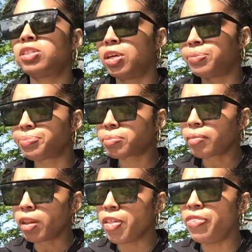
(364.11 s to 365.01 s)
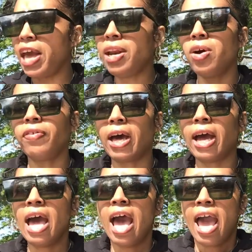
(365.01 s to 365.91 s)
So they know
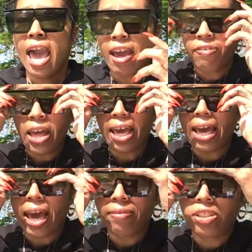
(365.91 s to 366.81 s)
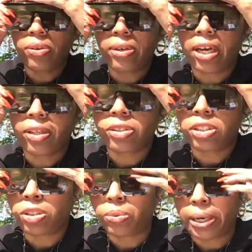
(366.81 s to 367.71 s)
that if they gave to another
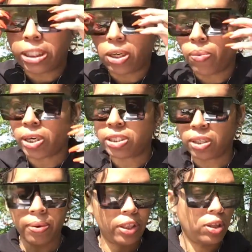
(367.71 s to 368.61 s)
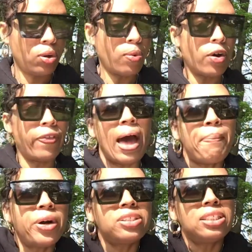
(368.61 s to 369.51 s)
situation while dealing with you, well, that
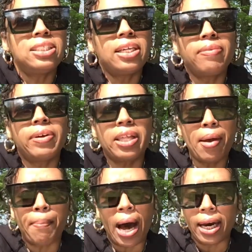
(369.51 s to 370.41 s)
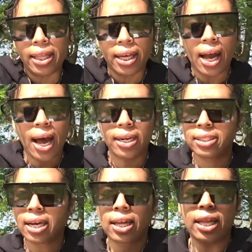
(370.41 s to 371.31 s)
person didn't really embody the goddess
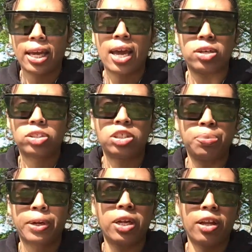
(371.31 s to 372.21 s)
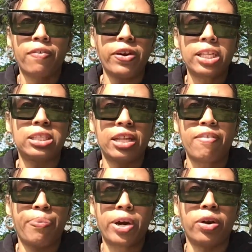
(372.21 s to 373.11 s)
godlike energy. Spirit, clarify this life
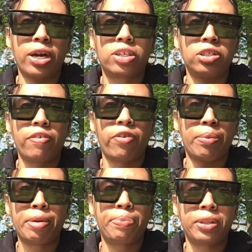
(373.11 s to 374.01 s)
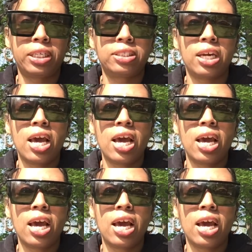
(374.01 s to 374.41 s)
partner energy for me, please.